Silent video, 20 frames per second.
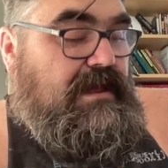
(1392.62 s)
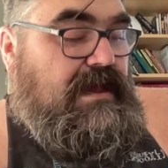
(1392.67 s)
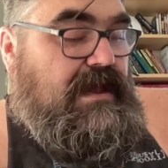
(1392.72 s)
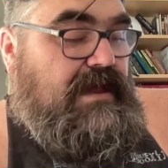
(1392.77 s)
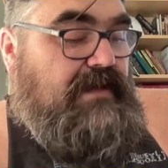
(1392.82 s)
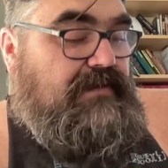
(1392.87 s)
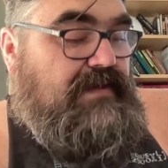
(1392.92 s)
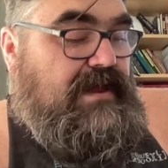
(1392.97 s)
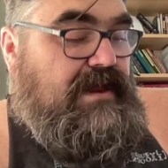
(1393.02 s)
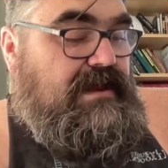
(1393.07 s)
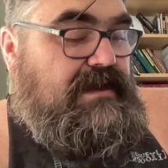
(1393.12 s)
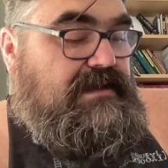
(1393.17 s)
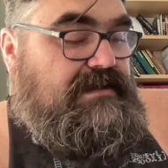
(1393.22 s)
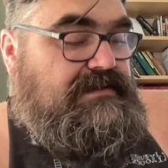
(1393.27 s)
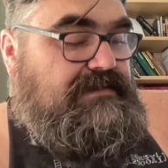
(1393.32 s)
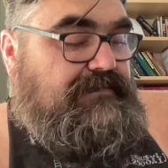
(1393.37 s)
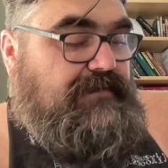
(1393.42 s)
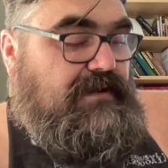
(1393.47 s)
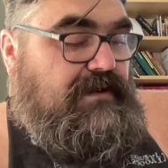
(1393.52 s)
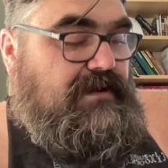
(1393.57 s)
And then
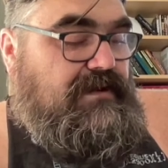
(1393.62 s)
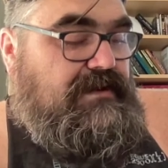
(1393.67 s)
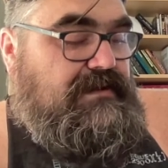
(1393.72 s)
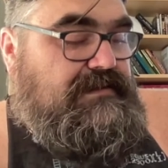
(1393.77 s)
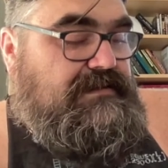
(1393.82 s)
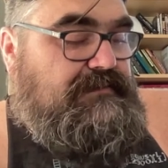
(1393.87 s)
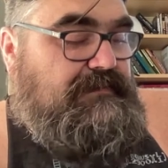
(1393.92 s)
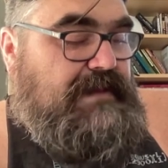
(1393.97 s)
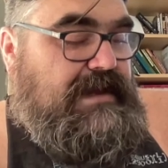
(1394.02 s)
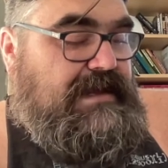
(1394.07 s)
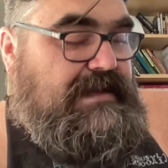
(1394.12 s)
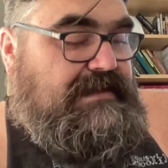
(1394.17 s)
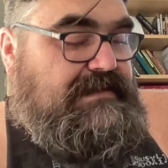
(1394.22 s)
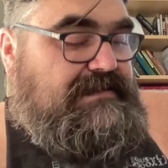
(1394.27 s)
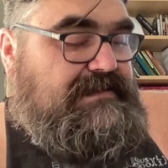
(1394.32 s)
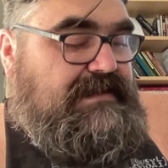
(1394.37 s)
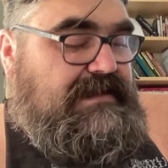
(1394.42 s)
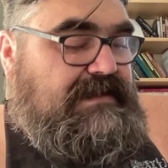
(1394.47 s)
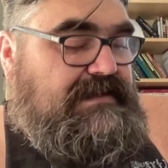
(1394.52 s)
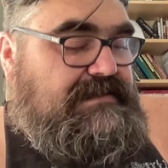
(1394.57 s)
as far as
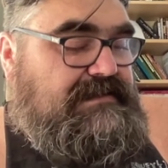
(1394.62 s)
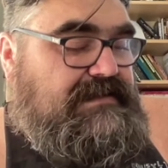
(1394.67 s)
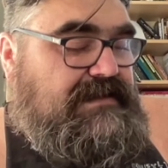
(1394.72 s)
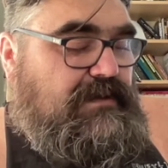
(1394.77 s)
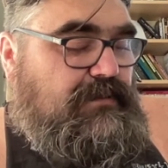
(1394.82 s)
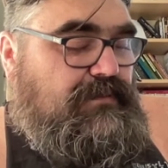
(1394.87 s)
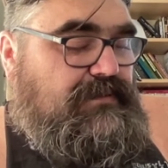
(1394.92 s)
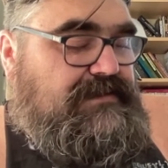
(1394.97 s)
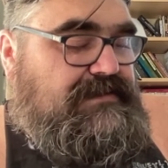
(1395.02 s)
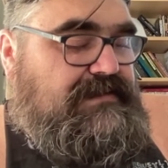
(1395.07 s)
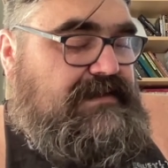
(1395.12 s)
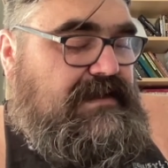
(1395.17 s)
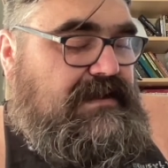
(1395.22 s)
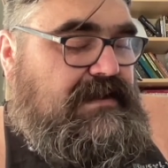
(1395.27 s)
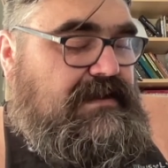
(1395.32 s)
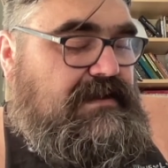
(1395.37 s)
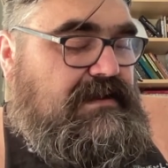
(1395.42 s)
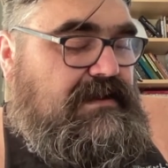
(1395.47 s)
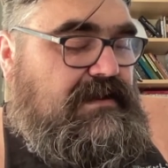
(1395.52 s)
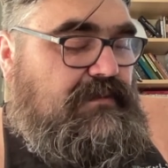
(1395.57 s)
magazines that it was
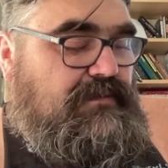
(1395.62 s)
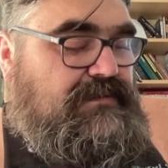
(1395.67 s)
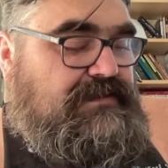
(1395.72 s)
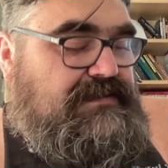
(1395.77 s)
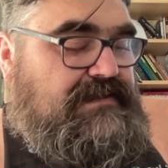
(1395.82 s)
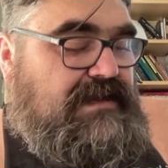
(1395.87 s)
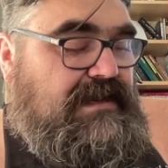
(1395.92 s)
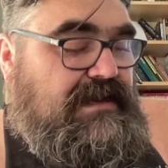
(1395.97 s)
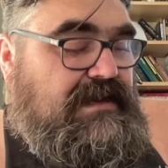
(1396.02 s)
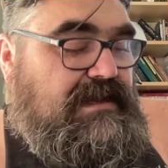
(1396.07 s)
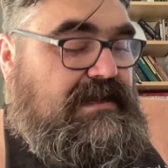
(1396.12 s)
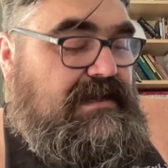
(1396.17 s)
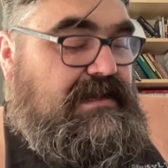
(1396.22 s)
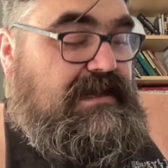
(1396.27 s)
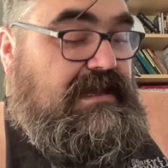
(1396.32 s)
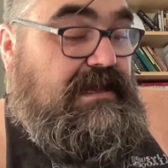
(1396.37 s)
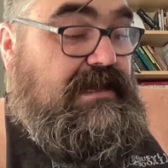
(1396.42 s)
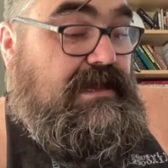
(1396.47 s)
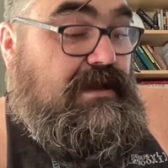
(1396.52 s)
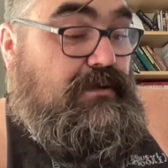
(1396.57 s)
in
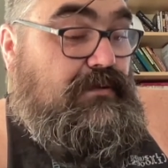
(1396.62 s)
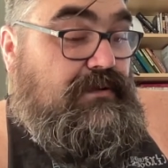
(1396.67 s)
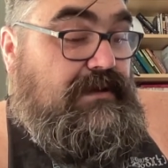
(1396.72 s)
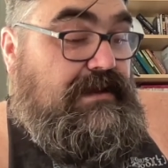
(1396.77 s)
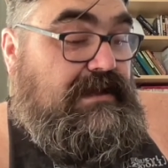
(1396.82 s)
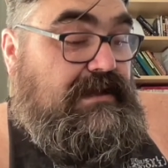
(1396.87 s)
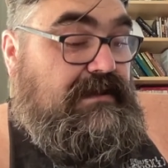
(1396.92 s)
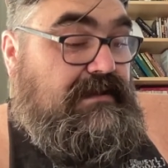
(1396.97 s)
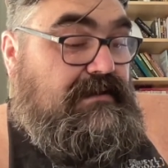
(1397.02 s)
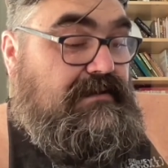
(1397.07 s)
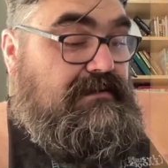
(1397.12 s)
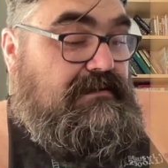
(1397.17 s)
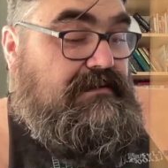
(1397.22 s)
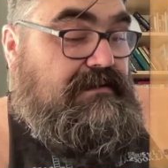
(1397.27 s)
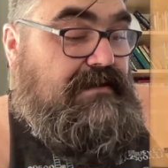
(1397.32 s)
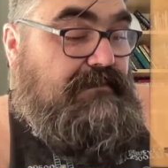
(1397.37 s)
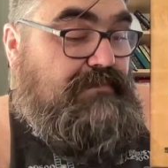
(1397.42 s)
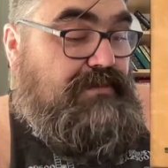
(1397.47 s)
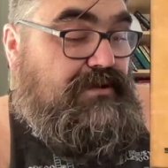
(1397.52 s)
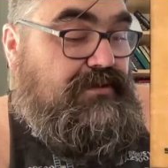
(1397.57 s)
Coyote
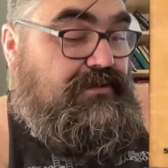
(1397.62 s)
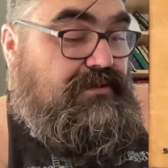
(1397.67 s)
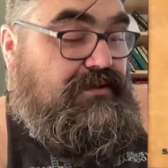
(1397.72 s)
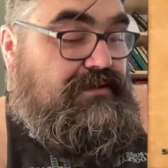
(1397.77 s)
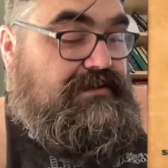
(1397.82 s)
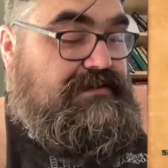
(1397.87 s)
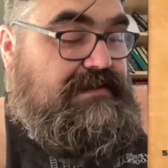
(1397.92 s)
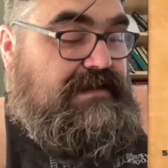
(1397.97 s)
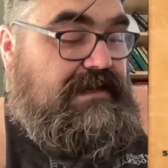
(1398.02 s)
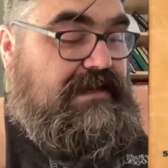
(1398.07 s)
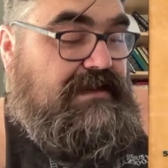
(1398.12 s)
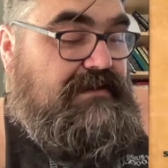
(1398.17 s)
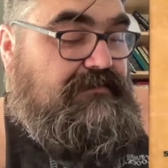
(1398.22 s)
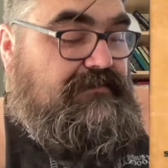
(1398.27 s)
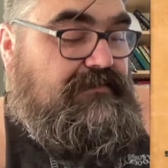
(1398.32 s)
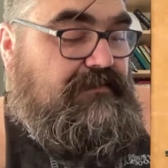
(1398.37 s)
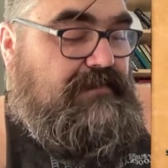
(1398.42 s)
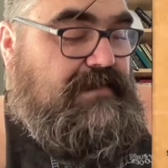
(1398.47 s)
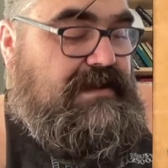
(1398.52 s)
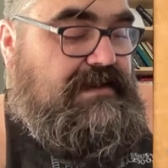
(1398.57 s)
number 13
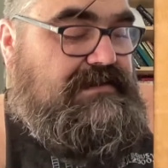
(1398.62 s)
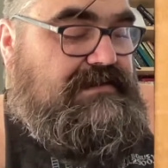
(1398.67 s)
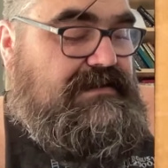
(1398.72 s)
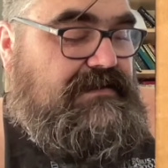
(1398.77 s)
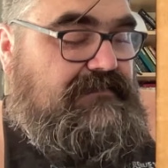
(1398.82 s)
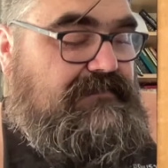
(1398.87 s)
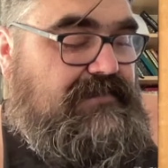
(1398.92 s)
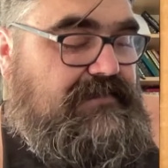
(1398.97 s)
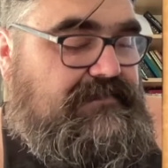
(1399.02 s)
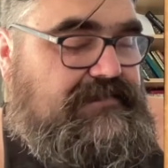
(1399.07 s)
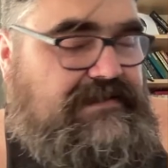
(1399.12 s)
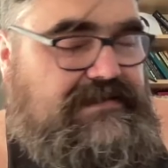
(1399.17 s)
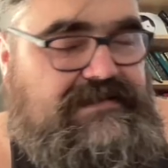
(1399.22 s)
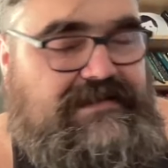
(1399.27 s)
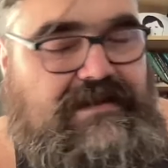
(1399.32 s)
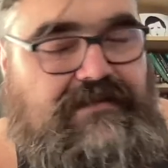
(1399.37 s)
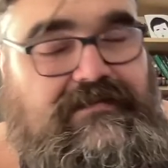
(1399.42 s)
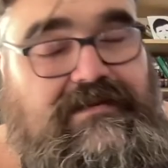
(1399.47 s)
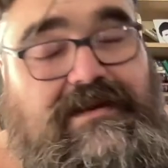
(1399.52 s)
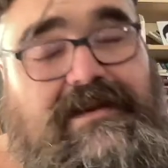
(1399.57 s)
from
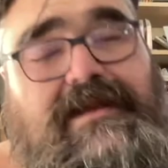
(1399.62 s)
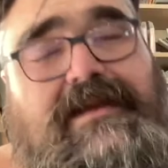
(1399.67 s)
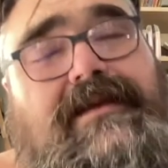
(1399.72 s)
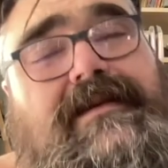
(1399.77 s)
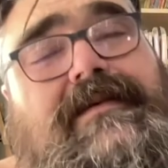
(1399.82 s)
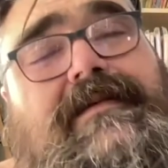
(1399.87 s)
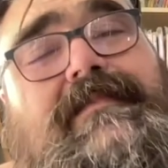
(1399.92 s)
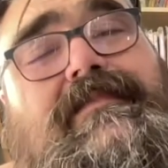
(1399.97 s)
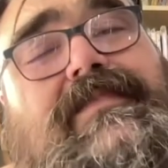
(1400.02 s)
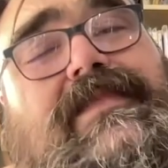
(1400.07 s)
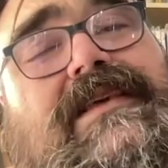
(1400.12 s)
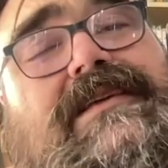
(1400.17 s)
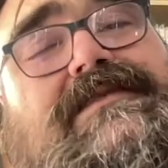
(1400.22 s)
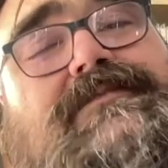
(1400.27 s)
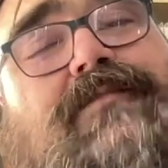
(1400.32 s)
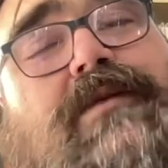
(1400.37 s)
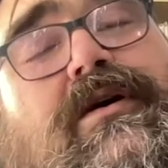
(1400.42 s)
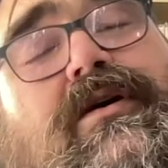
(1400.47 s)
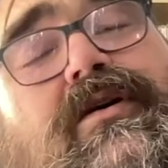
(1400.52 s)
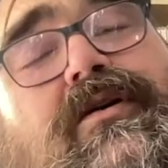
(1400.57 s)
1957. This
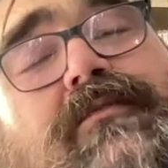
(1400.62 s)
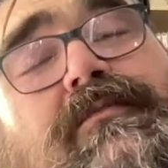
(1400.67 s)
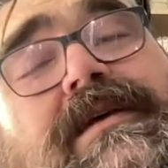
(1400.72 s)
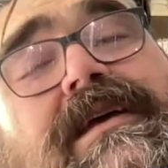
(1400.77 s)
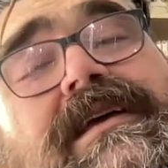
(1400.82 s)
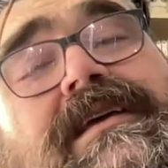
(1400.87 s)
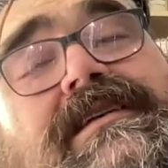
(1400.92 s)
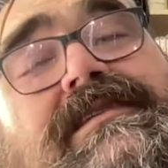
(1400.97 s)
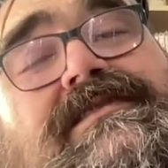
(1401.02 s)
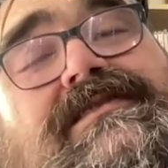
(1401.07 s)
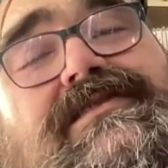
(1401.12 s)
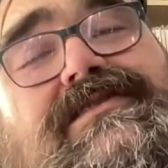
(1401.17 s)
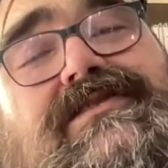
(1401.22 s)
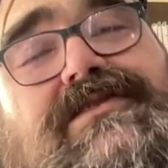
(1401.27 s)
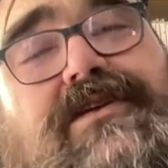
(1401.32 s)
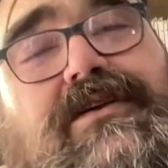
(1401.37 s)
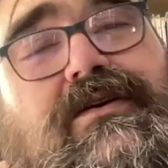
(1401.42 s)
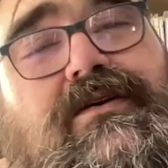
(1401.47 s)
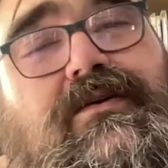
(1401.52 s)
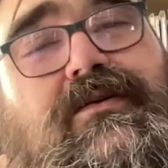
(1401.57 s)
poem is
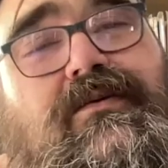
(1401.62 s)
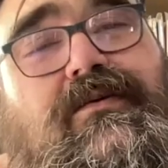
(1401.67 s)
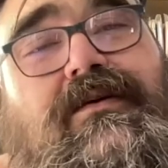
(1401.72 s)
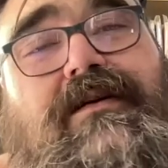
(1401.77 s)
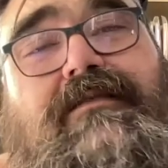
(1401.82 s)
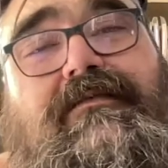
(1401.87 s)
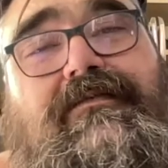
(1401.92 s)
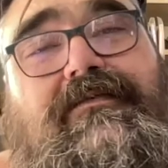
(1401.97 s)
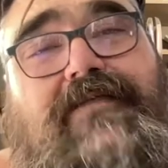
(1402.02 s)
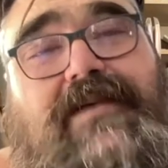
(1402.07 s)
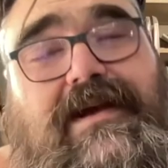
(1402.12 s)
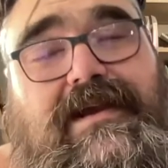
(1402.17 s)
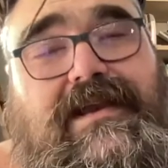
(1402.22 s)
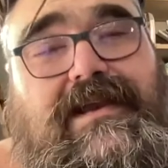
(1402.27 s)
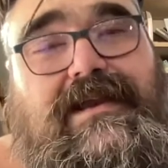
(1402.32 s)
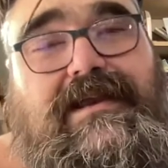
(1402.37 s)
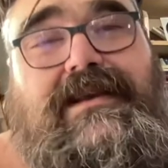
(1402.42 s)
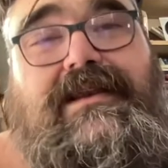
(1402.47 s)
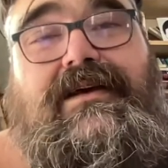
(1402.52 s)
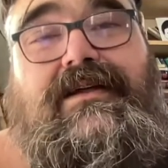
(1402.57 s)
too
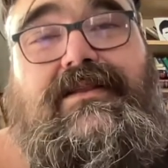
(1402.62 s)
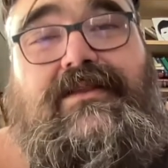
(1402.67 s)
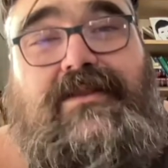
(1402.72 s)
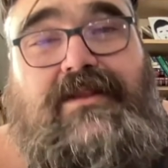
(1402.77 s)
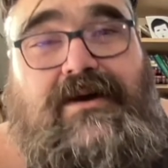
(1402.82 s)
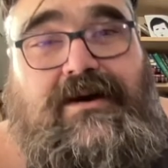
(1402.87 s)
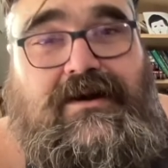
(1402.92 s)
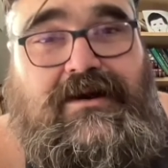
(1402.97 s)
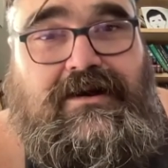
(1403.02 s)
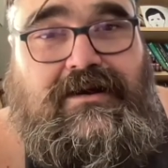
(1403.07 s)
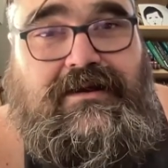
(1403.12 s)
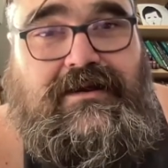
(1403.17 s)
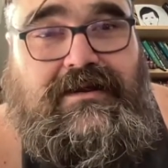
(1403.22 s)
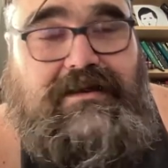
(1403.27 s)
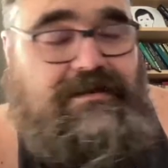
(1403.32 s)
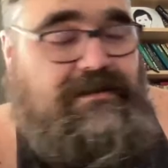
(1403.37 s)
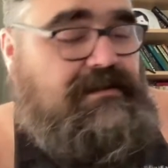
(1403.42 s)
fucking long.